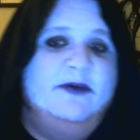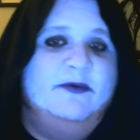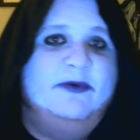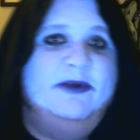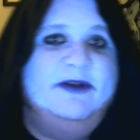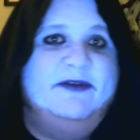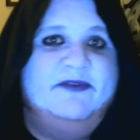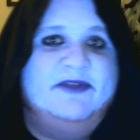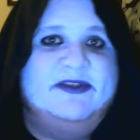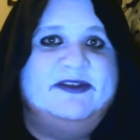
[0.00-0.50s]

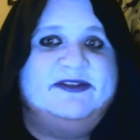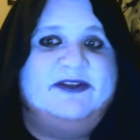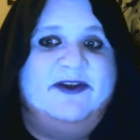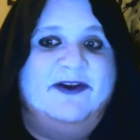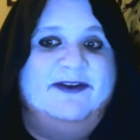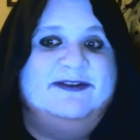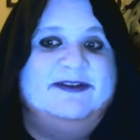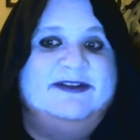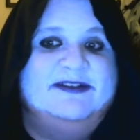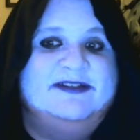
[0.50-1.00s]
Whenever this
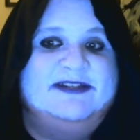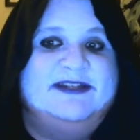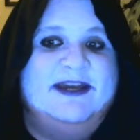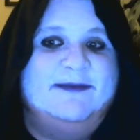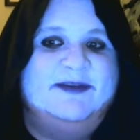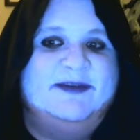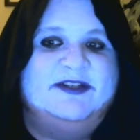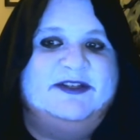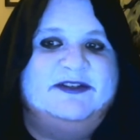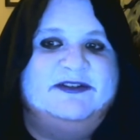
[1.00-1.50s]
card deals
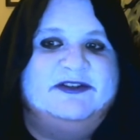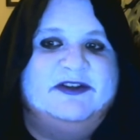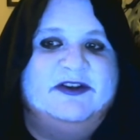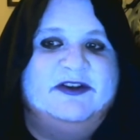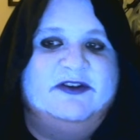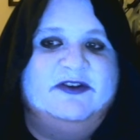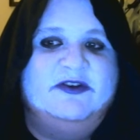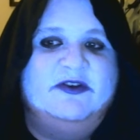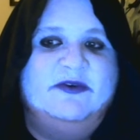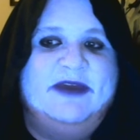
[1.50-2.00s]
damage this
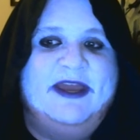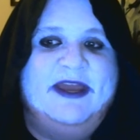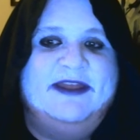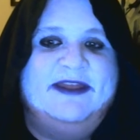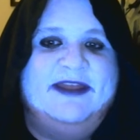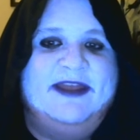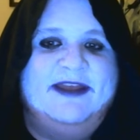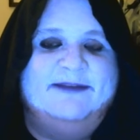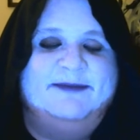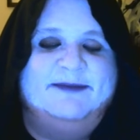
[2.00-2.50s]
turn, you
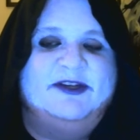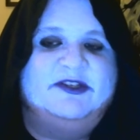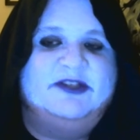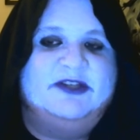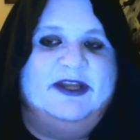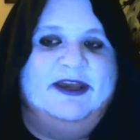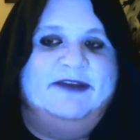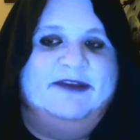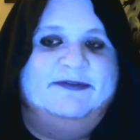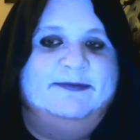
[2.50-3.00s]
gain that much
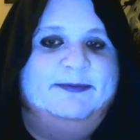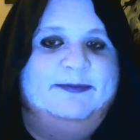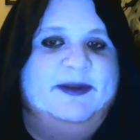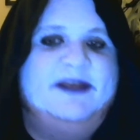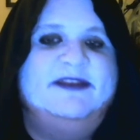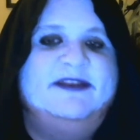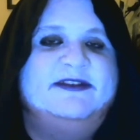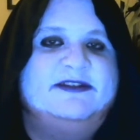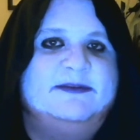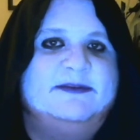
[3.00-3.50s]
life.
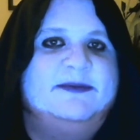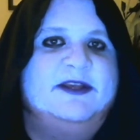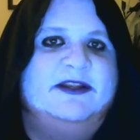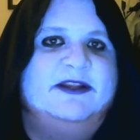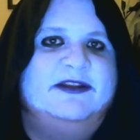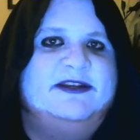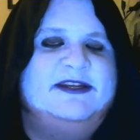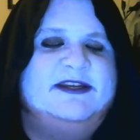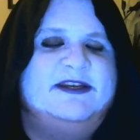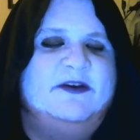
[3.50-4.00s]
Play this
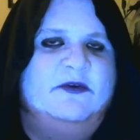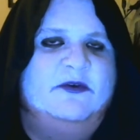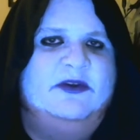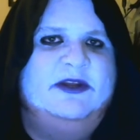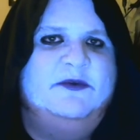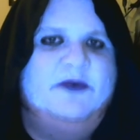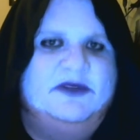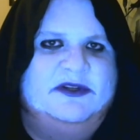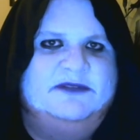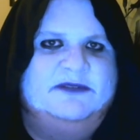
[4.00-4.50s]
ability
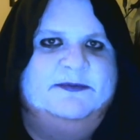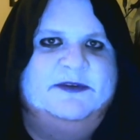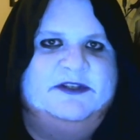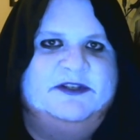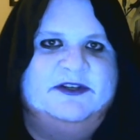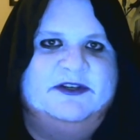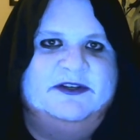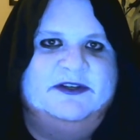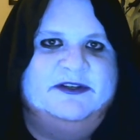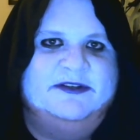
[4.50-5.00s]
only once per
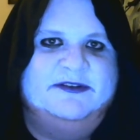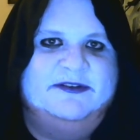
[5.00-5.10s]
turn.